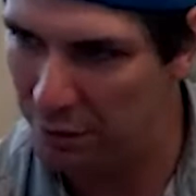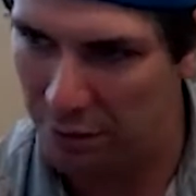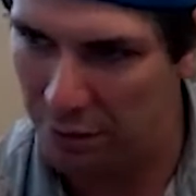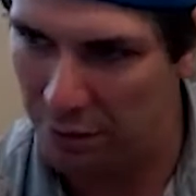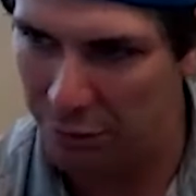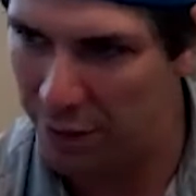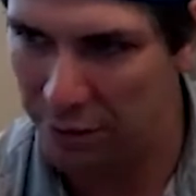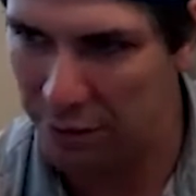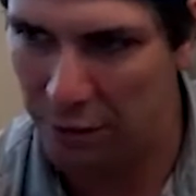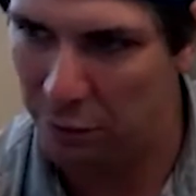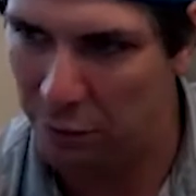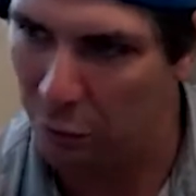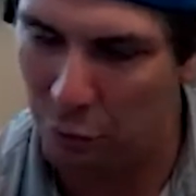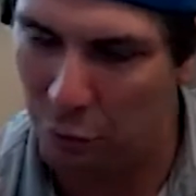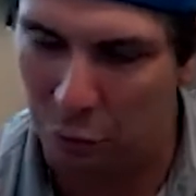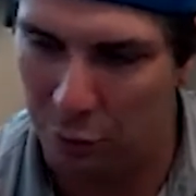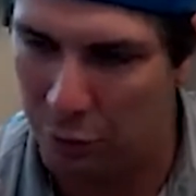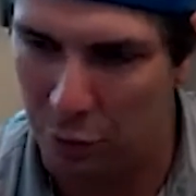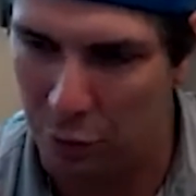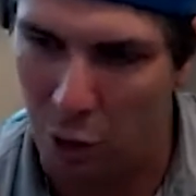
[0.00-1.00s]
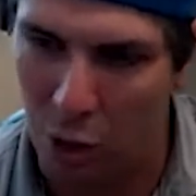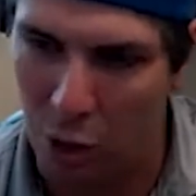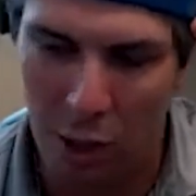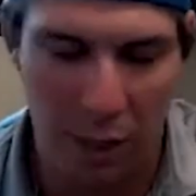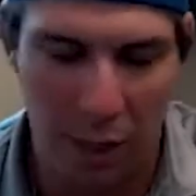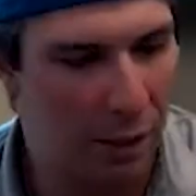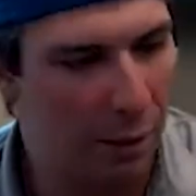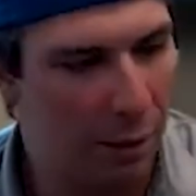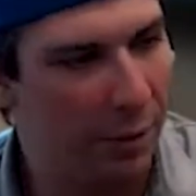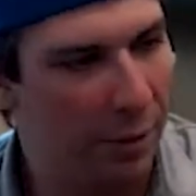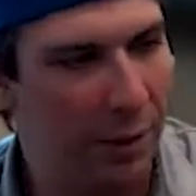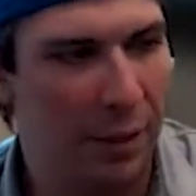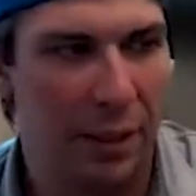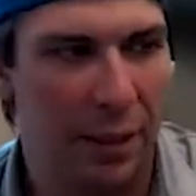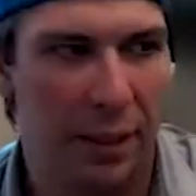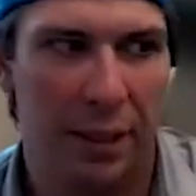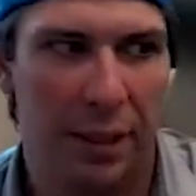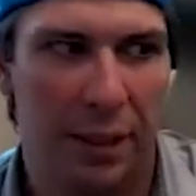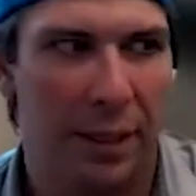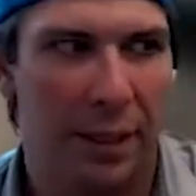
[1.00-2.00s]
as effective as we thought. I mean,
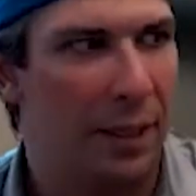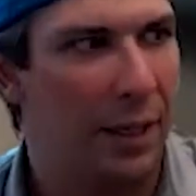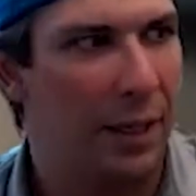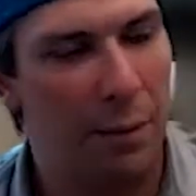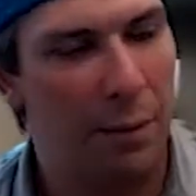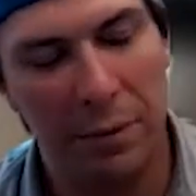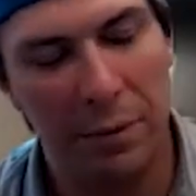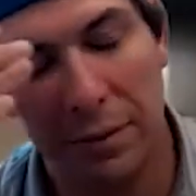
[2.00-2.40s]
I'm